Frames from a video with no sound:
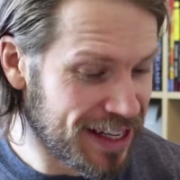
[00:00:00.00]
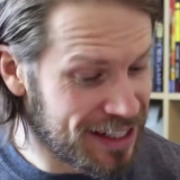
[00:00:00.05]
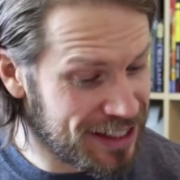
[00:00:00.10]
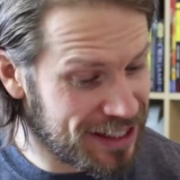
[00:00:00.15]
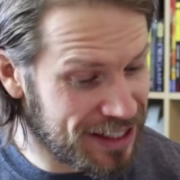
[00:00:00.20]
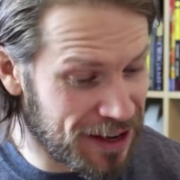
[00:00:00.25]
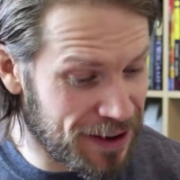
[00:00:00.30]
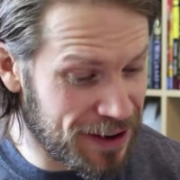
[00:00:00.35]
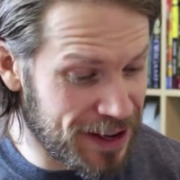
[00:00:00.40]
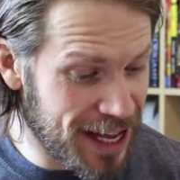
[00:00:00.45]

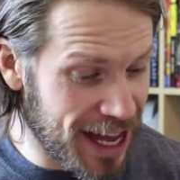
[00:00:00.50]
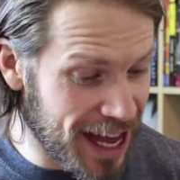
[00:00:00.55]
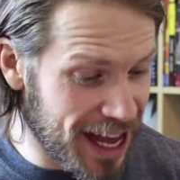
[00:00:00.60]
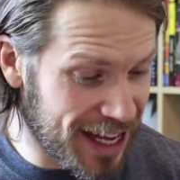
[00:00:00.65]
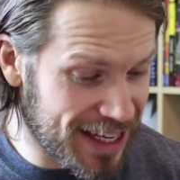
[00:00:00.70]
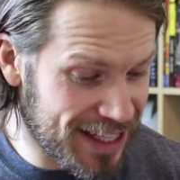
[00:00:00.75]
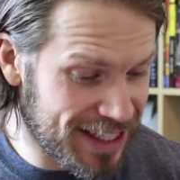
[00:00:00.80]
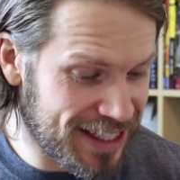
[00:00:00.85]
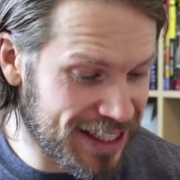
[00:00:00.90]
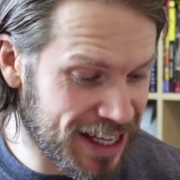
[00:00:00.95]
So
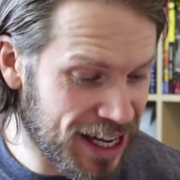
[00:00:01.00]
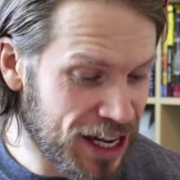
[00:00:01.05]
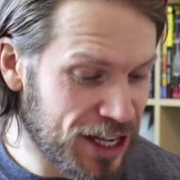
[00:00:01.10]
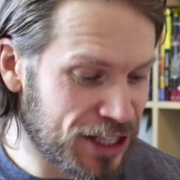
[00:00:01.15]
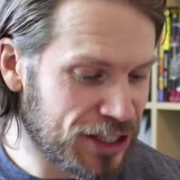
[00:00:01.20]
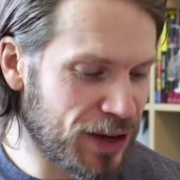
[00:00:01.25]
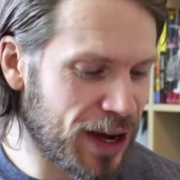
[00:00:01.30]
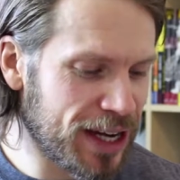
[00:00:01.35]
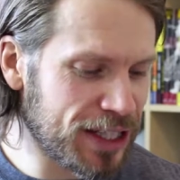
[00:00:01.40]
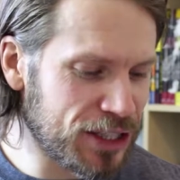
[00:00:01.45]
yes,
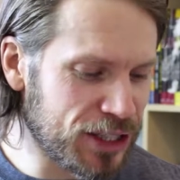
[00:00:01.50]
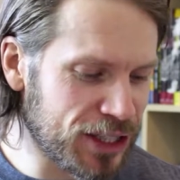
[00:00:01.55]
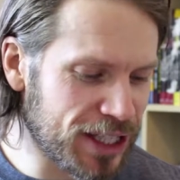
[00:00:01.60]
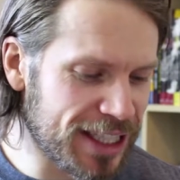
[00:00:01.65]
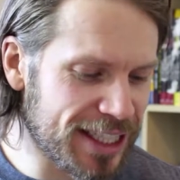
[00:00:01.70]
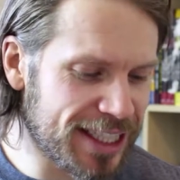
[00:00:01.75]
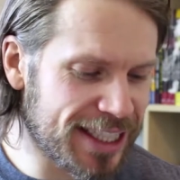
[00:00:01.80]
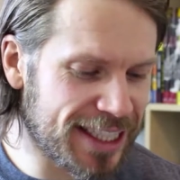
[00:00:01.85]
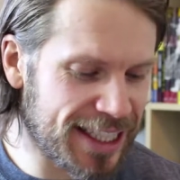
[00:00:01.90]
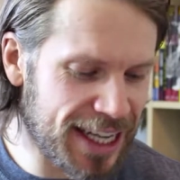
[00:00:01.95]
so as you
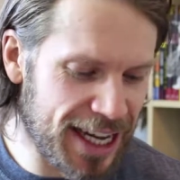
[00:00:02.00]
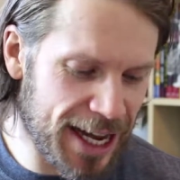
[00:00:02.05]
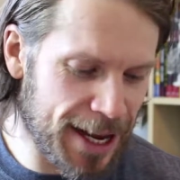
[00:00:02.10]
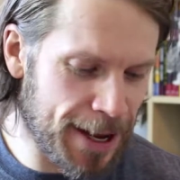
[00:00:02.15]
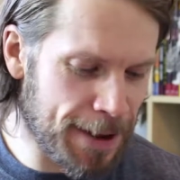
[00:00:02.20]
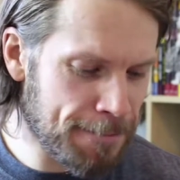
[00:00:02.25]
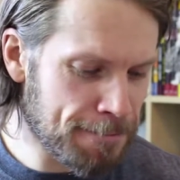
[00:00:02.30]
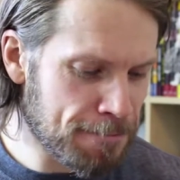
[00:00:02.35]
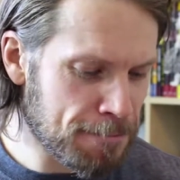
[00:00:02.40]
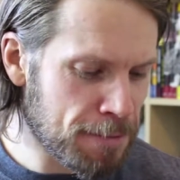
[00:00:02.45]
can
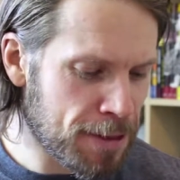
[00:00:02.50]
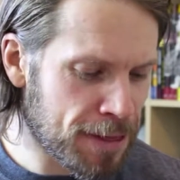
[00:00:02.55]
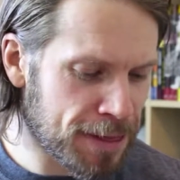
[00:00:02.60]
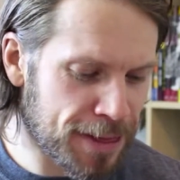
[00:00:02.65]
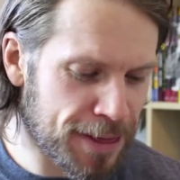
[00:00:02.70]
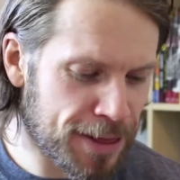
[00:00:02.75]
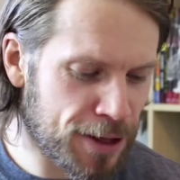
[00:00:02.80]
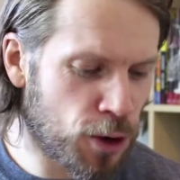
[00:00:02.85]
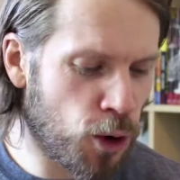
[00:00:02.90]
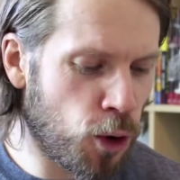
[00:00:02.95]
see,
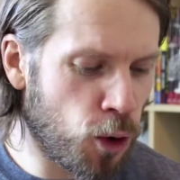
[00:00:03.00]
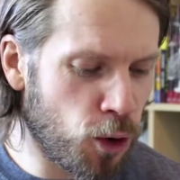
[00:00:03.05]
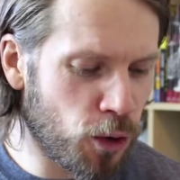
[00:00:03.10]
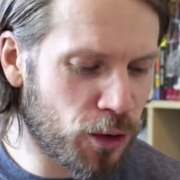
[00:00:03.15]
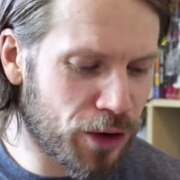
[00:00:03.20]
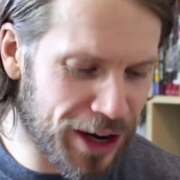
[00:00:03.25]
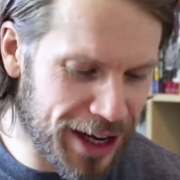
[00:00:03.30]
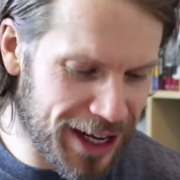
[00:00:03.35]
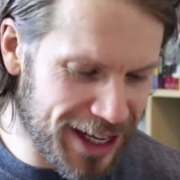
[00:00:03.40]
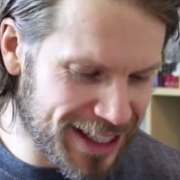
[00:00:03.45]

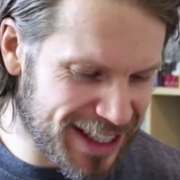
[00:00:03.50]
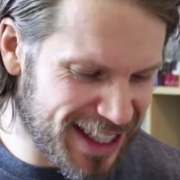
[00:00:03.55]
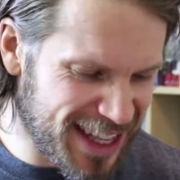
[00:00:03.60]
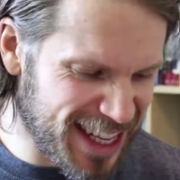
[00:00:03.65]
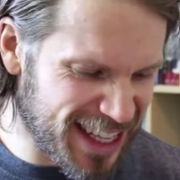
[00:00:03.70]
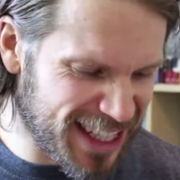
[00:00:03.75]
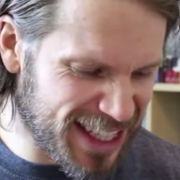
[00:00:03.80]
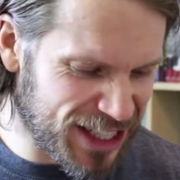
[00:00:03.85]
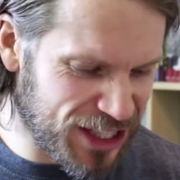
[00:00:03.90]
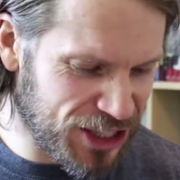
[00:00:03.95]
Quora is
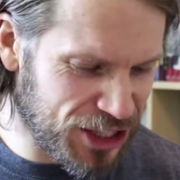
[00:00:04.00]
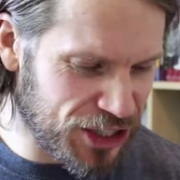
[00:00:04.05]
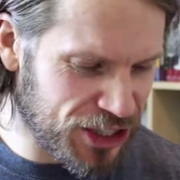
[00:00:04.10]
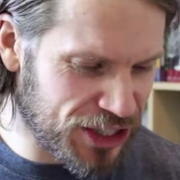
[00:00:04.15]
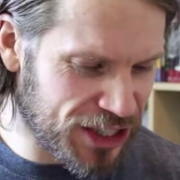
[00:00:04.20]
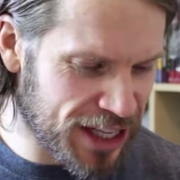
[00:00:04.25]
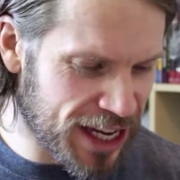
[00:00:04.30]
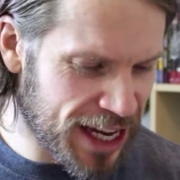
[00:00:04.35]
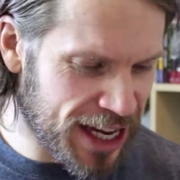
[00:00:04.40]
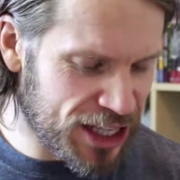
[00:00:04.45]
this
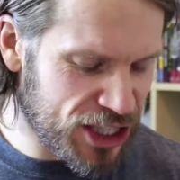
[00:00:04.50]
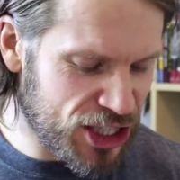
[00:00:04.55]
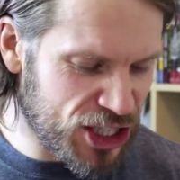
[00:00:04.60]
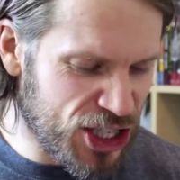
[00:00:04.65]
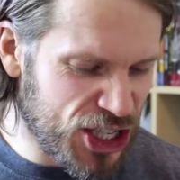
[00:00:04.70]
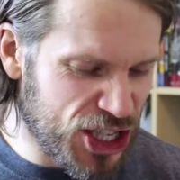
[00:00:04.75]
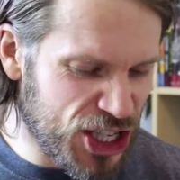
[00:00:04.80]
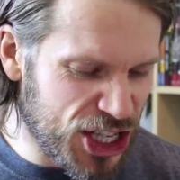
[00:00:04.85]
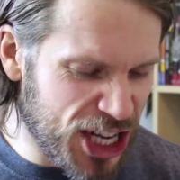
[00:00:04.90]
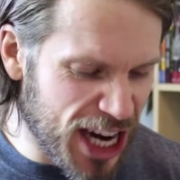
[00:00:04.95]
just
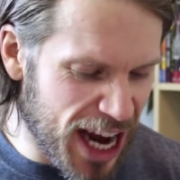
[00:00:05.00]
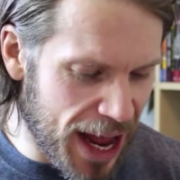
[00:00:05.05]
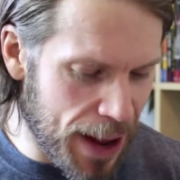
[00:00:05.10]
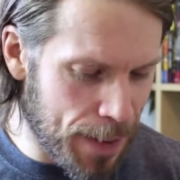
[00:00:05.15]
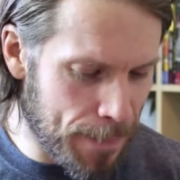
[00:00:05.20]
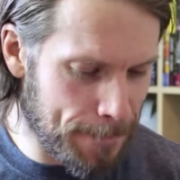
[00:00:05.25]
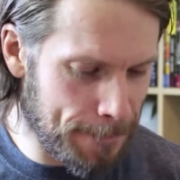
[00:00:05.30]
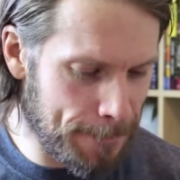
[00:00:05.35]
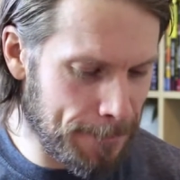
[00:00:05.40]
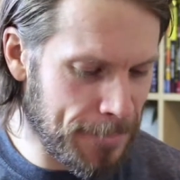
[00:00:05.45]

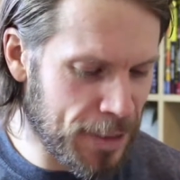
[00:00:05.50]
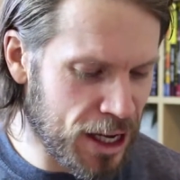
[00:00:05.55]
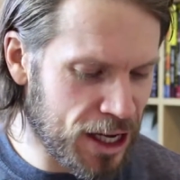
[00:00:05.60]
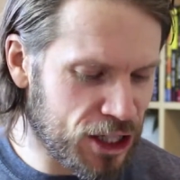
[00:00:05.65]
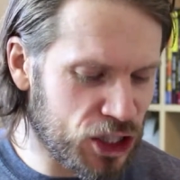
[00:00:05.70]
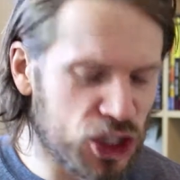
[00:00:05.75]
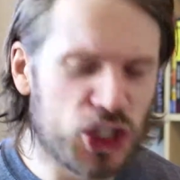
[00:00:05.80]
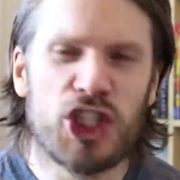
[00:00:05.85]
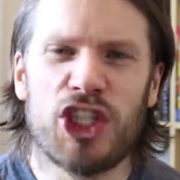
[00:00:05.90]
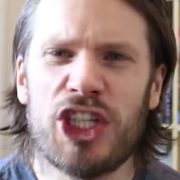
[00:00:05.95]
gem
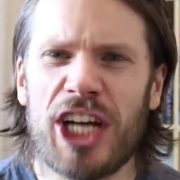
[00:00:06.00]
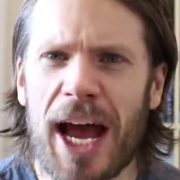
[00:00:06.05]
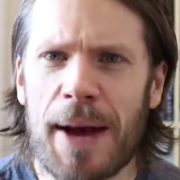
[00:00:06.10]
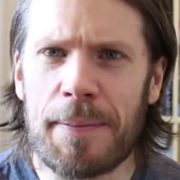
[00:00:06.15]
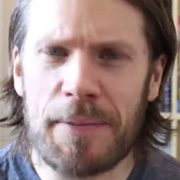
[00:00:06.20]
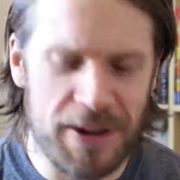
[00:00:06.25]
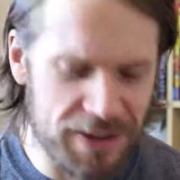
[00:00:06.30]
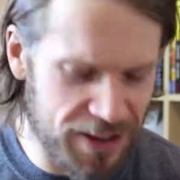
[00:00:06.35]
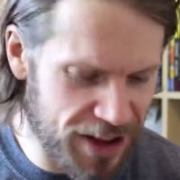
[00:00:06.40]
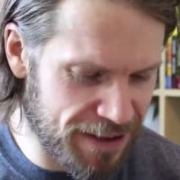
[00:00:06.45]

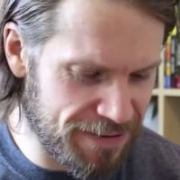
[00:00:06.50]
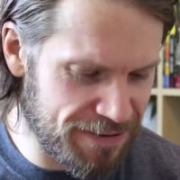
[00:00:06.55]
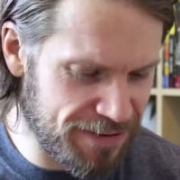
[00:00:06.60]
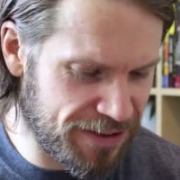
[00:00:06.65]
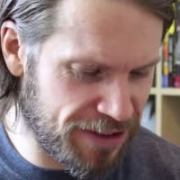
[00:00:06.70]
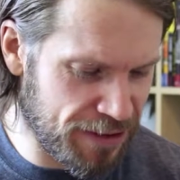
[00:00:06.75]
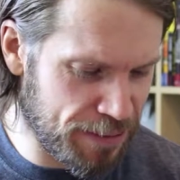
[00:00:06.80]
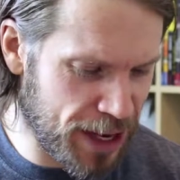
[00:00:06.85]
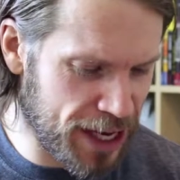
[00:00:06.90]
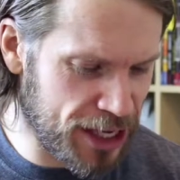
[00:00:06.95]
of
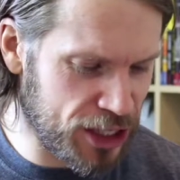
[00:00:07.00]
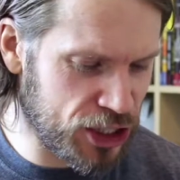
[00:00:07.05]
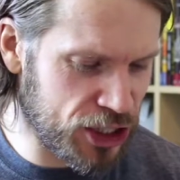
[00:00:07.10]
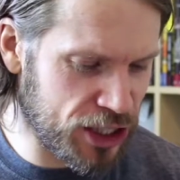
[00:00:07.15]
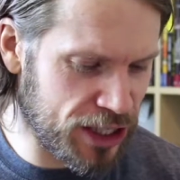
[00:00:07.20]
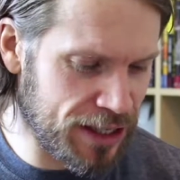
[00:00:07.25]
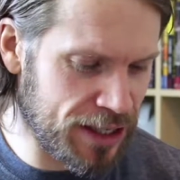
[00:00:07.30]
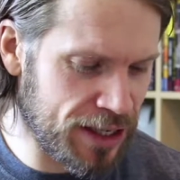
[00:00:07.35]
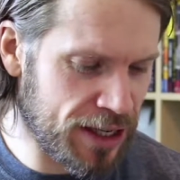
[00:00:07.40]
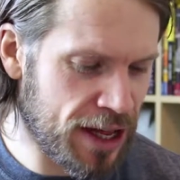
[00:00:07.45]

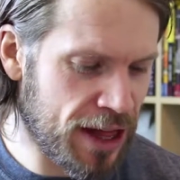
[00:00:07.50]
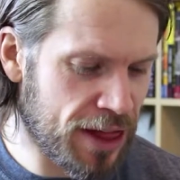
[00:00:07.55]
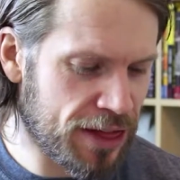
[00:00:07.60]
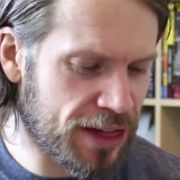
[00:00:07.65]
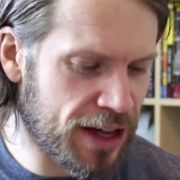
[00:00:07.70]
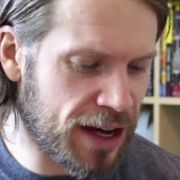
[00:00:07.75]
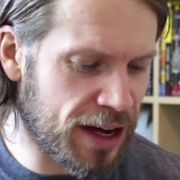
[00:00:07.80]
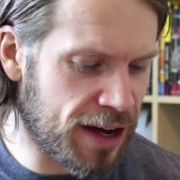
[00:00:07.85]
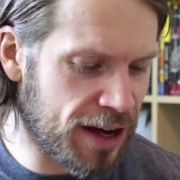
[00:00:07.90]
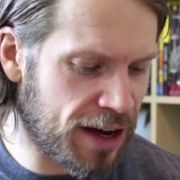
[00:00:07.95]
information
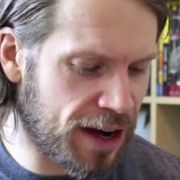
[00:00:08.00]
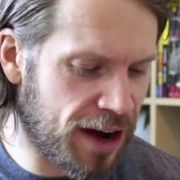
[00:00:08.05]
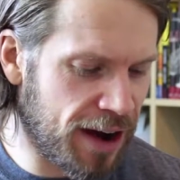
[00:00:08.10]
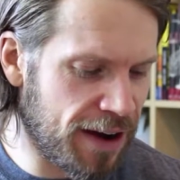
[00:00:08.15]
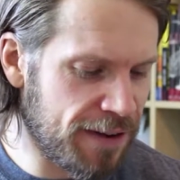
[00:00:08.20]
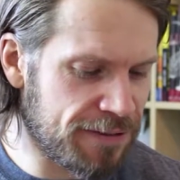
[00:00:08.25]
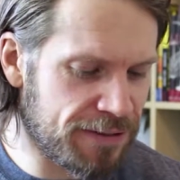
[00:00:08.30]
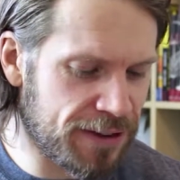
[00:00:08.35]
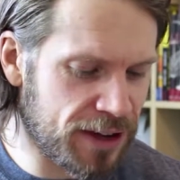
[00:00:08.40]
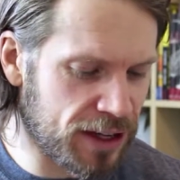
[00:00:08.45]
that
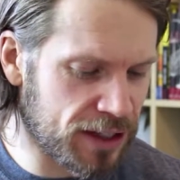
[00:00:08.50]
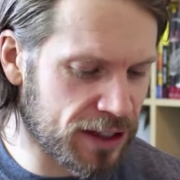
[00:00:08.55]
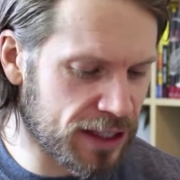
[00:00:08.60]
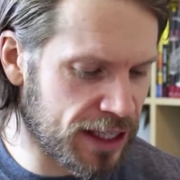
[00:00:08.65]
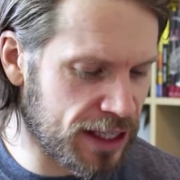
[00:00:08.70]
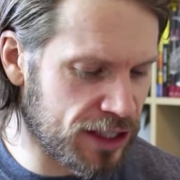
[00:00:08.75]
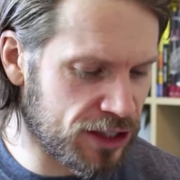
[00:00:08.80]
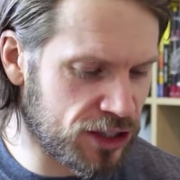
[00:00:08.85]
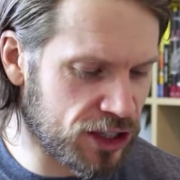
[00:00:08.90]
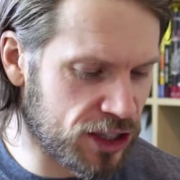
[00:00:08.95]
I feel
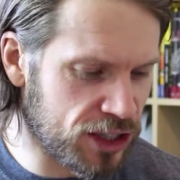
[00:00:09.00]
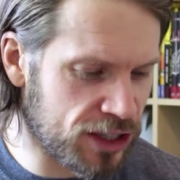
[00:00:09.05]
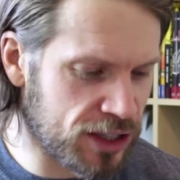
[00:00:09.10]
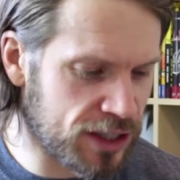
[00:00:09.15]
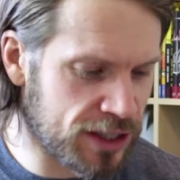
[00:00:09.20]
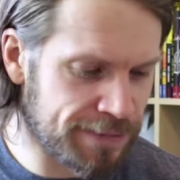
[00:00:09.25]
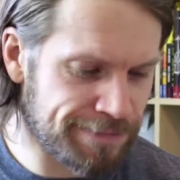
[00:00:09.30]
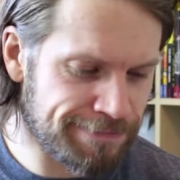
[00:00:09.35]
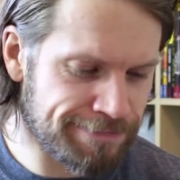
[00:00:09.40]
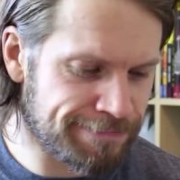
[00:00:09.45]
is
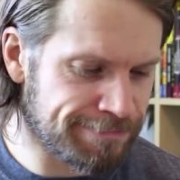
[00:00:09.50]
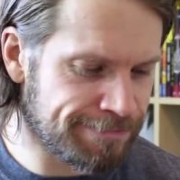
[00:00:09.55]
just,